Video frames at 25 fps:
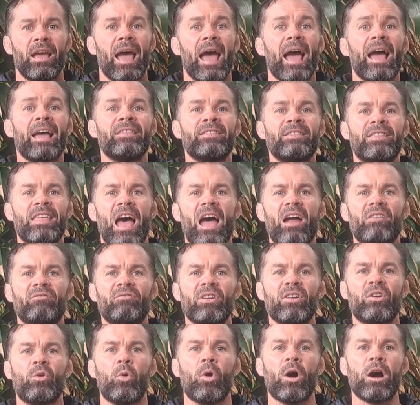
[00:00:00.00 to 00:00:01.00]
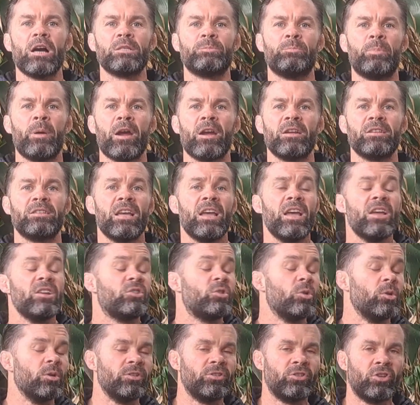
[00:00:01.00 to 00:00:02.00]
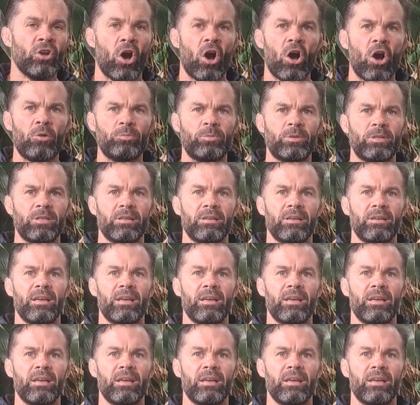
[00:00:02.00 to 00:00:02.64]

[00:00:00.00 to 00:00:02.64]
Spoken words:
and that requires parents to adopt